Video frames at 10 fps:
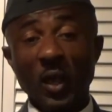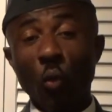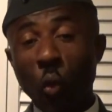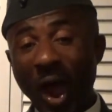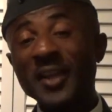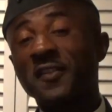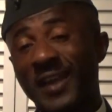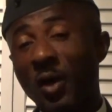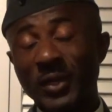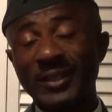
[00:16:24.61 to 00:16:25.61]
the
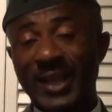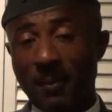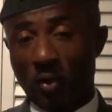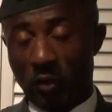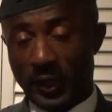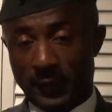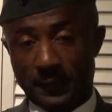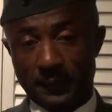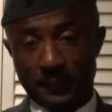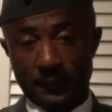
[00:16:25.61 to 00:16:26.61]
1,000
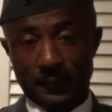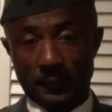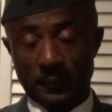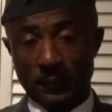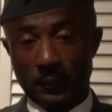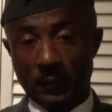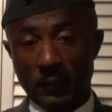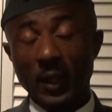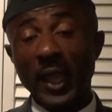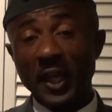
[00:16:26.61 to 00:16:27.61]
Cameroonian
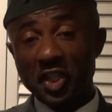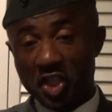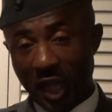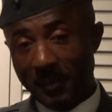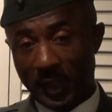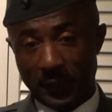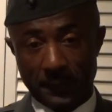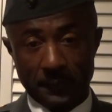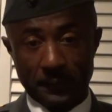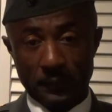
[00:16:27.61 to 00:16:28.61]
in
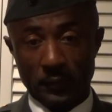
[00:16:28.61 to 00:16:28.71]
Germany,